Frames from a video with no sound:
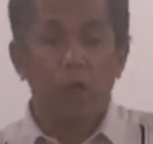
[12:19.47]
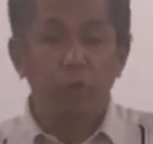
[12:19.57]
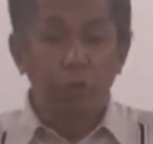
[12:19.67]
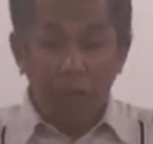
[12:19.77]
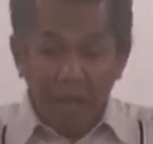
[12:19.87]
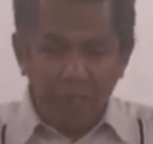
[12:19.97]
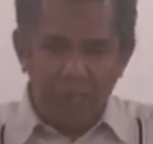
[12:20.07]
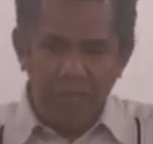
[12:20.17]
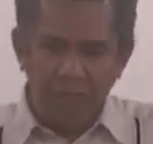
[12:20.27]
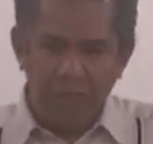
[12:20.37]

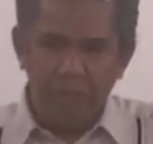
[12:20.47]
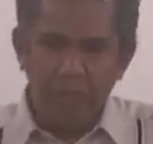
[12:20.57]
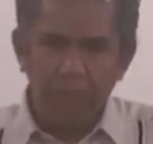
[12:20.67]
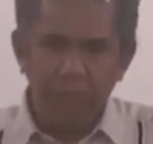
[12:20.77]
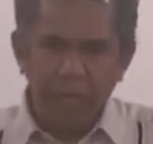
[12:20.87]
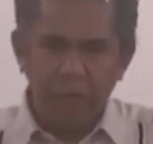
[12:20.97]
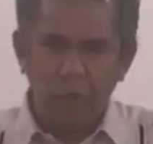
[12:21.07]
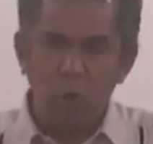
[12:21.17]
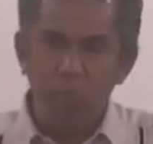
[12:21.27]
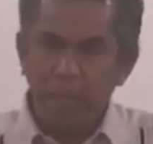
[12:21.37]
Jesus is
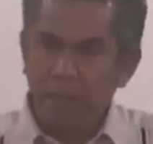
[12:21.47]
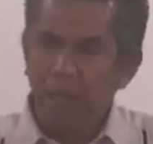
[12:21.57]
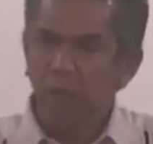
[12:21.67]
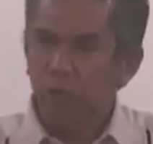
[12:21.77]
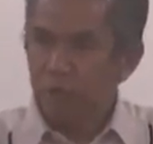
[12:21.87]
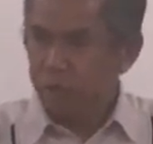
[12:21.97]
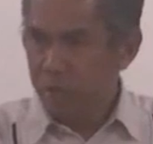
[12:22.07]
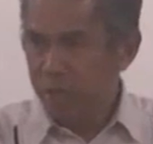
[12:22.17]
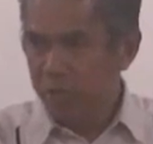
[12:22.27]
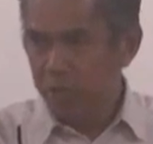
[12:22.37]
committed to the
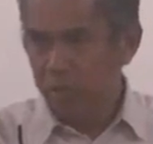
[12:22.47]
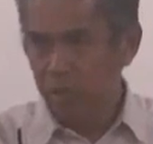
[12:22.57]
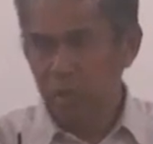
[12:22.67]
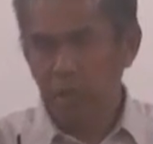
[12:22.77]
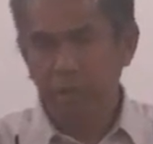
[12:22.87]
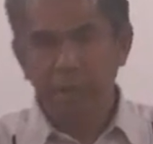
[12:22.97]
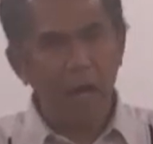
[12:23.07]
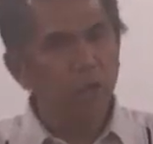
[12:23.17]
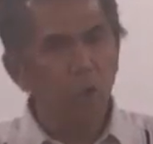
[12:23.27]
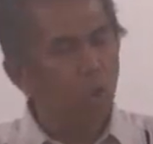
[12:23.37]
church. There
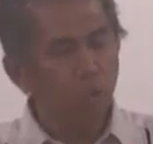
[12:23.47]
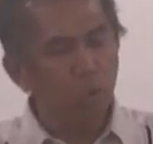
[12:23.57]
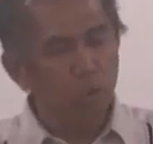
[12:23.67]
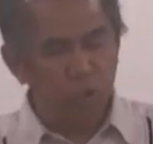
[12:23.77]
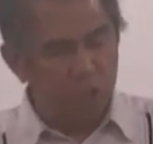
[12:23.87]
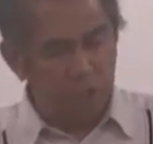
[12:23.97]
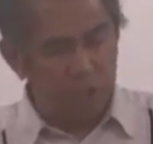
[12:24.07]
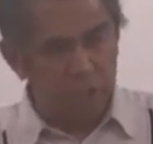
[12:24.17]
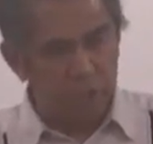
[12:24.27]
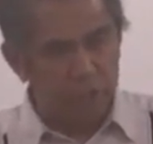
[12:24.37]
are no two
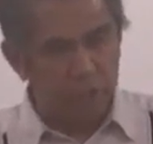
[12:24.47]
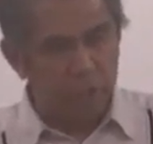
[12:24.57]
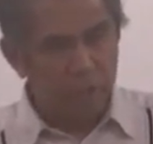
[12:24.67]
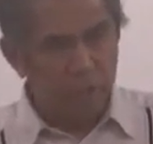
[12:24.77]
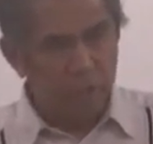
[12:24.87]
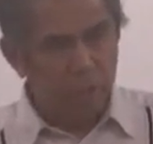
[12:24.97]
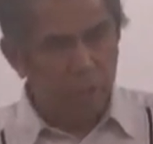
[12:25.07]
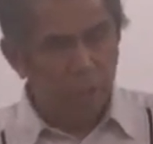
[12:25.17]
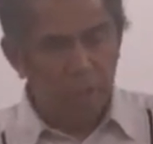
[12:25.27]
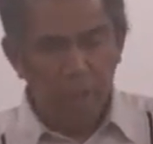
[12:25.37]
churches.
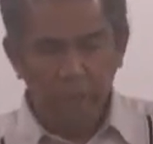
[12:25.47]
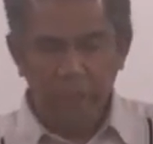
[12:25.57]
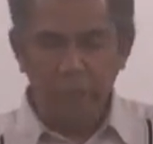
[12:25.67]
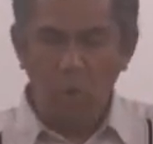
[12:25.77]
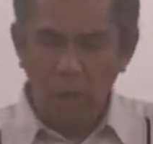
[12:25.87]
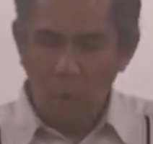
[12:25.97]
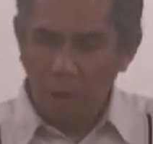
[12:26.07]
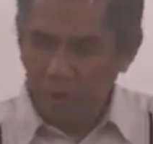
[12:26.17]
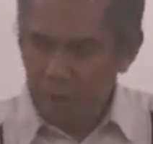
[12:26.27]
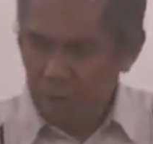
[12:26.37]
There's only
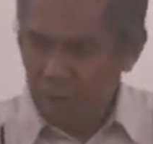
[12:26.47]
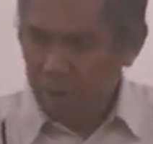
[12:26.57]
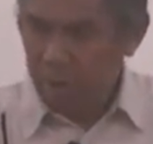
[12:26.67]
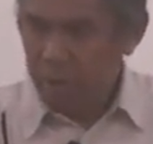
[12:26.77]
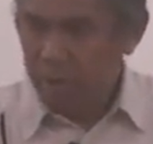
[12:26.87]
one church,